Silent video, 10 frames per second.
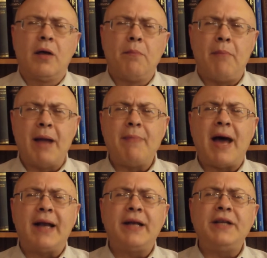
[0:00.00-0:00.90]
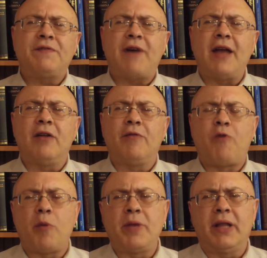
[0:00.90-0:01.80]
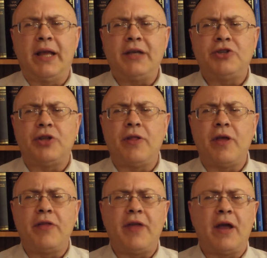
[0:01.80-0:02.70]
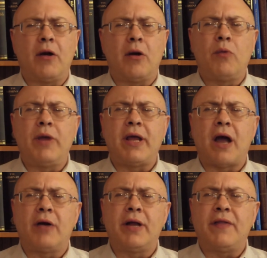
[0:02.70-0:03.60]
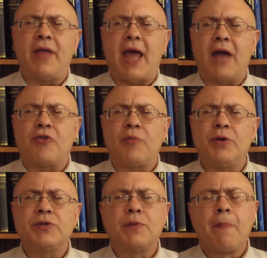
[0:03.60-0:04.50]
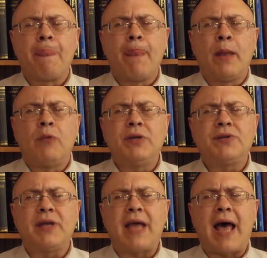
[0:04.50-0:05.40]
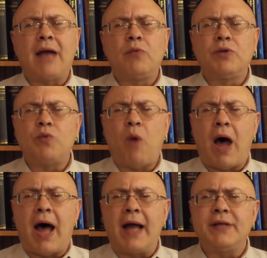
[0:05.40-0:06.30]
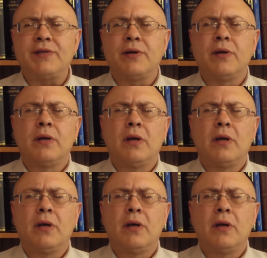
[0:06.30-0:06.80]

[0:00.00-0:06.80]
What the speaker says: Maimonides' final formulation there regarding the attributes was that God was wise,